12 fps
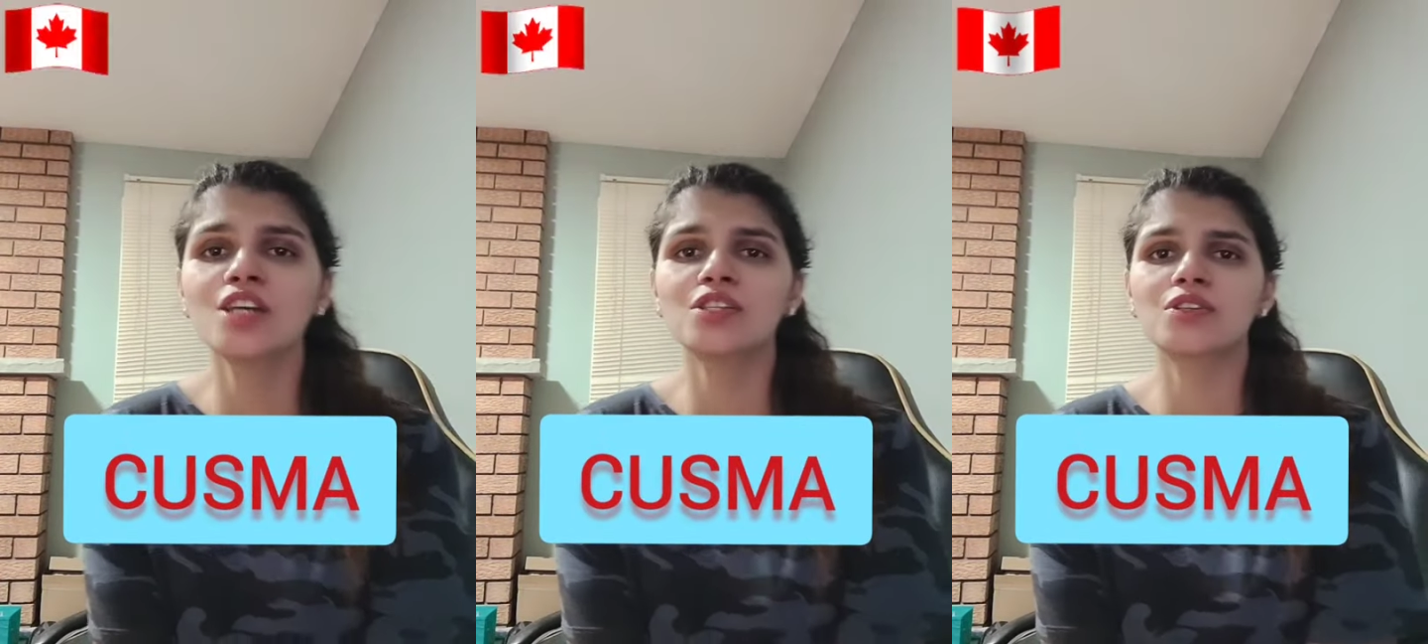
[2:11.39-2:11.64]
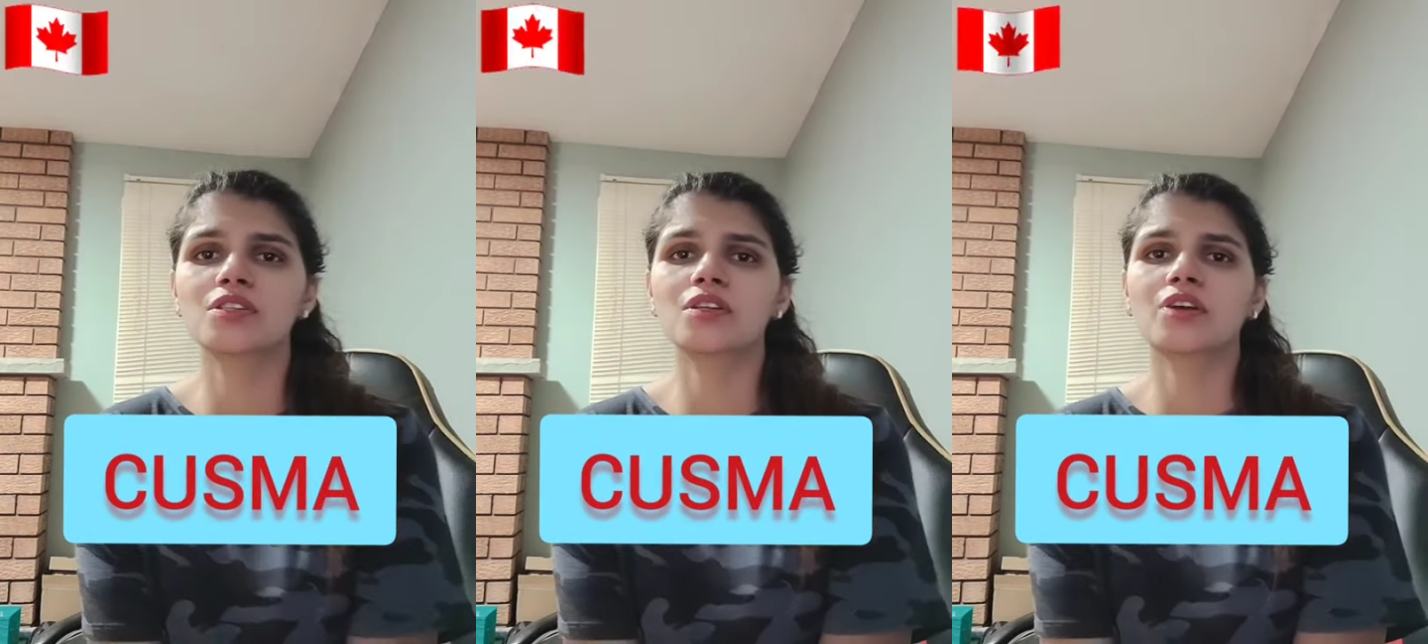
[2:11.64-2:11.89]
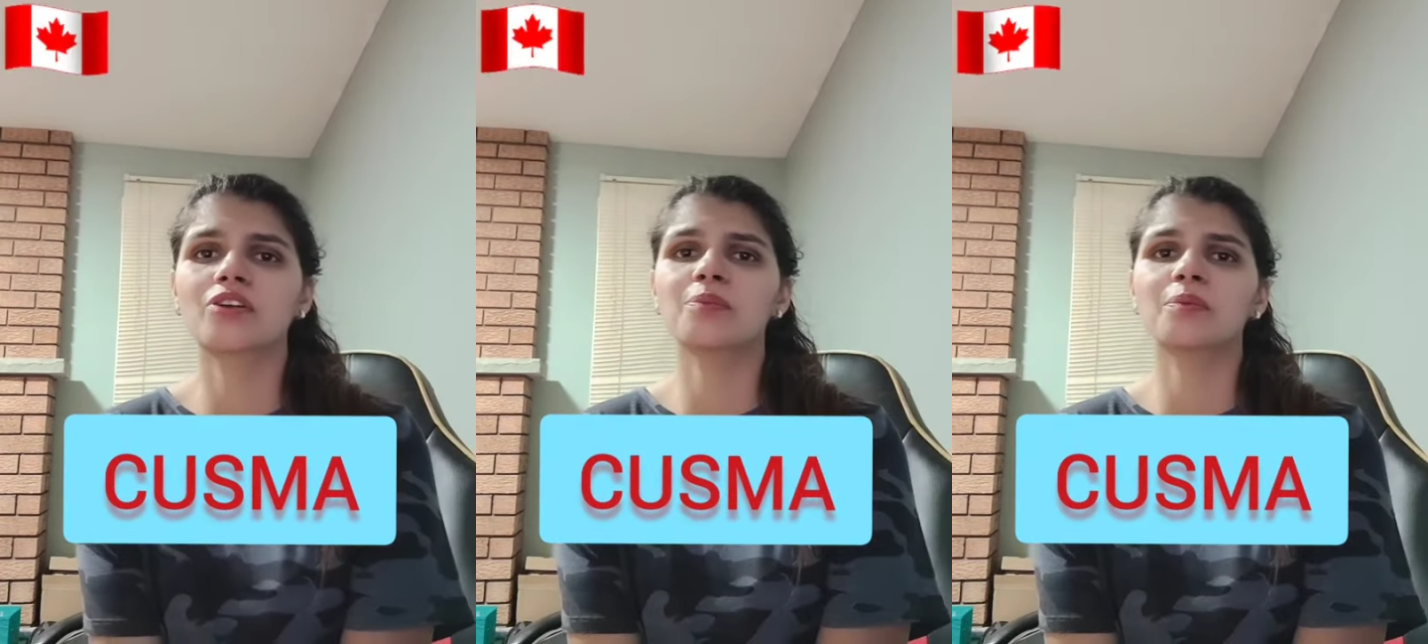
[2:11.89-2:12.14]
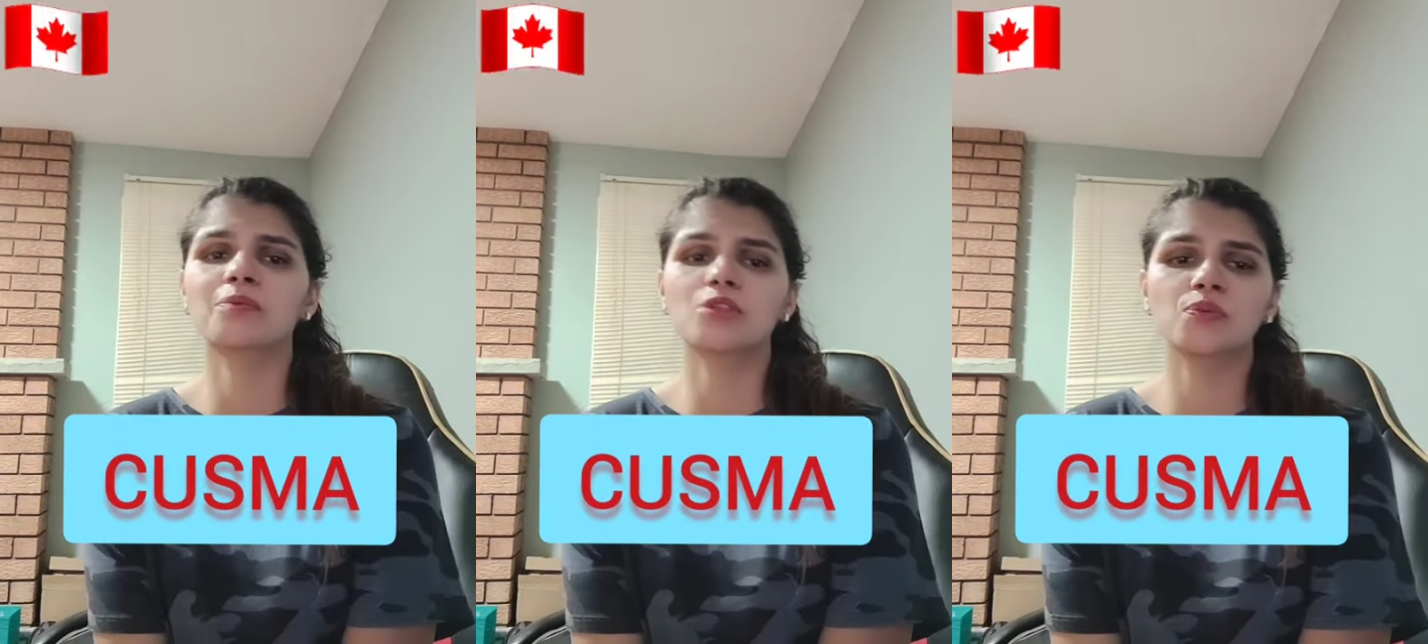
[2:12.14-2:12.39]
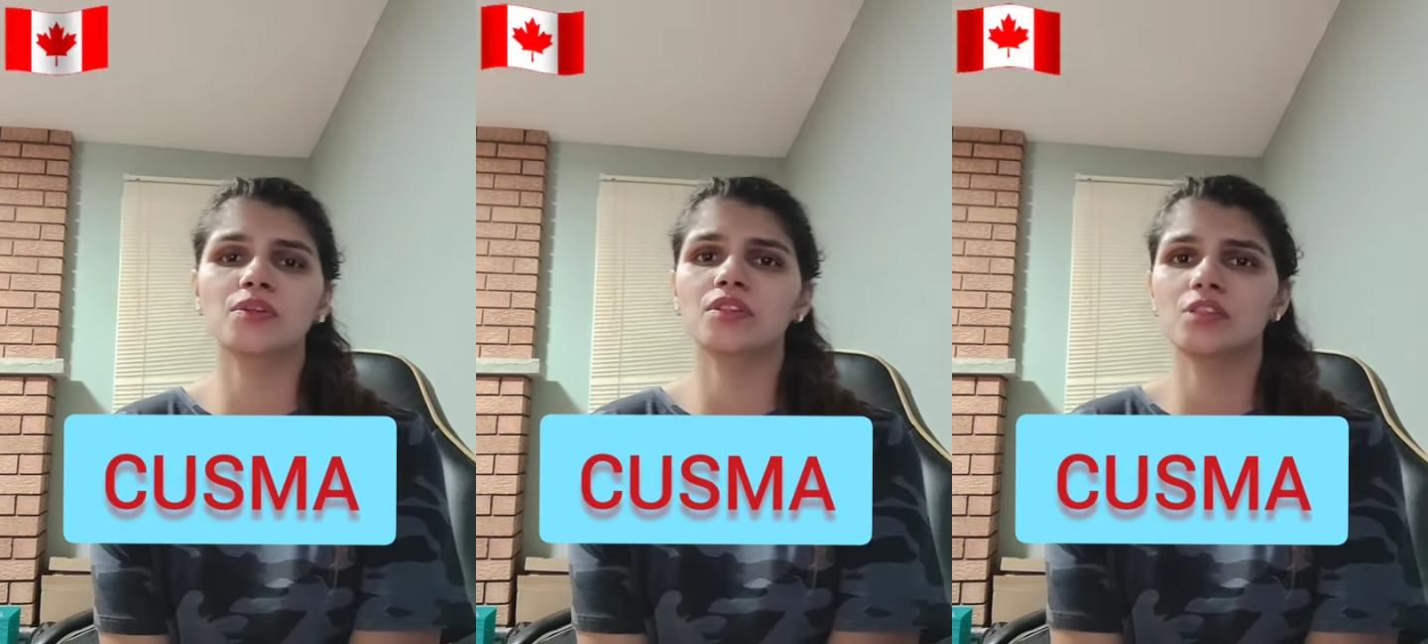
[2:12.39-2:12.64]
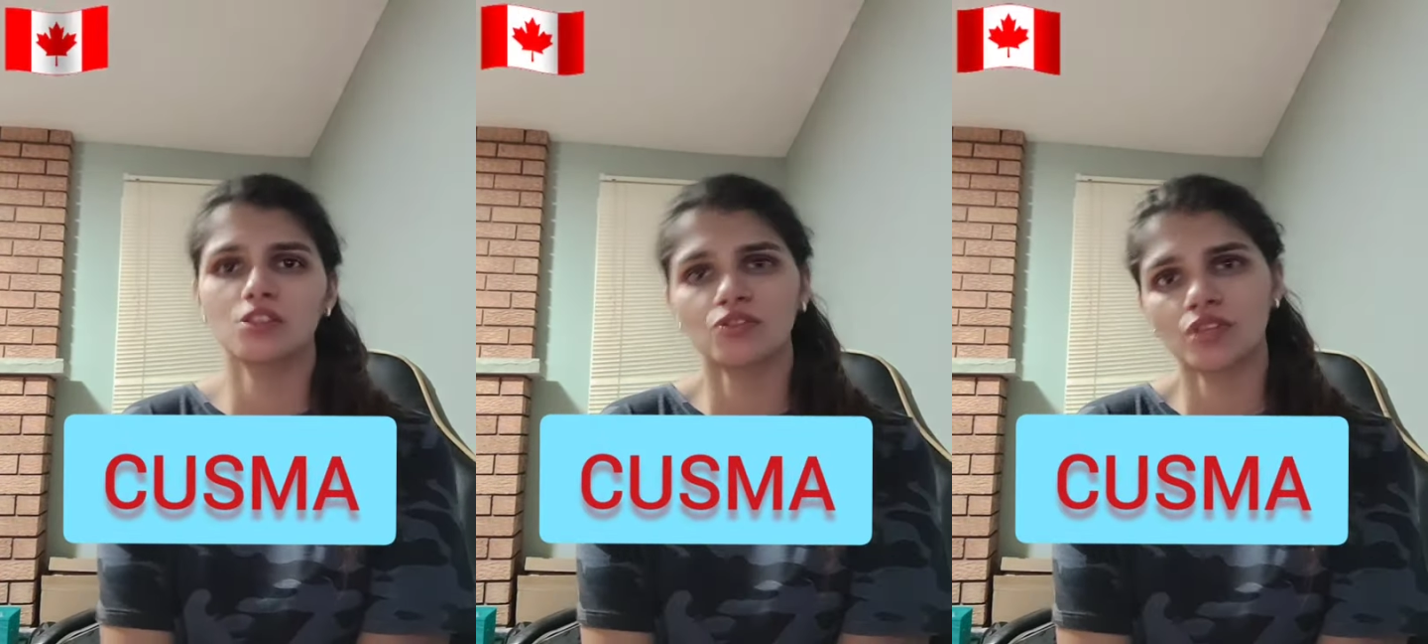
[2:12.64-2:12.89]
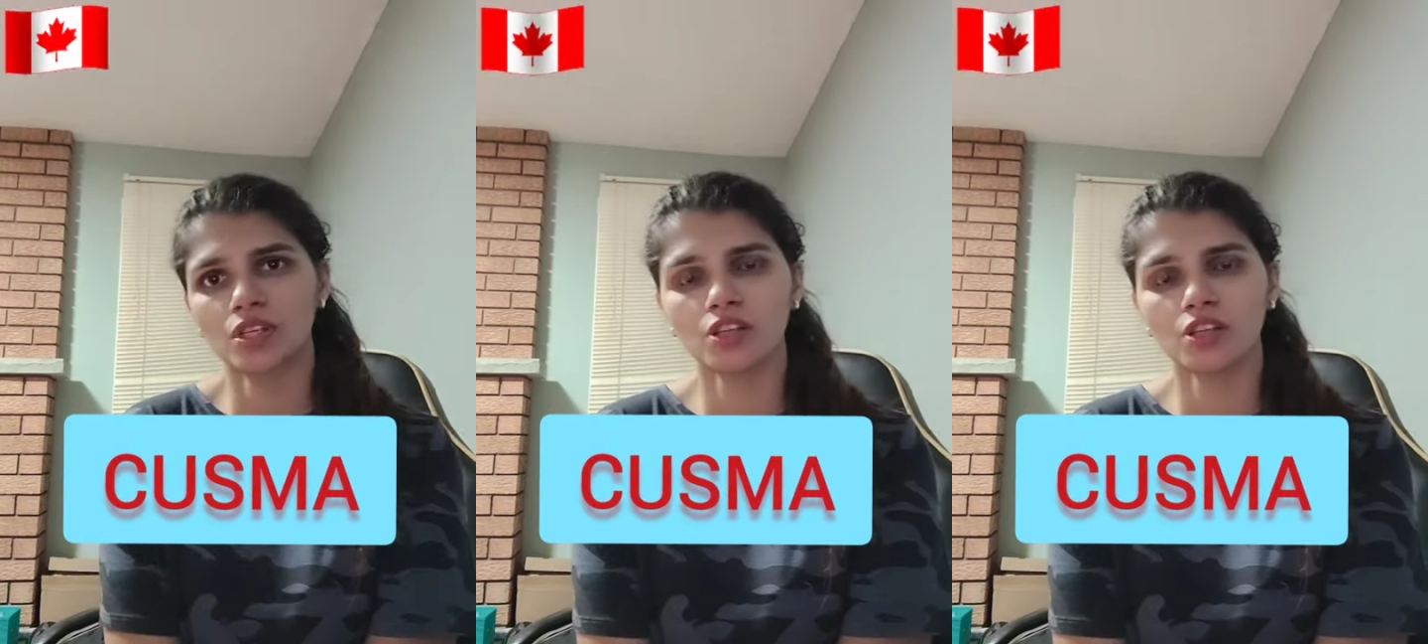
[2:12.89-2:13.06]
So it is agreement between these three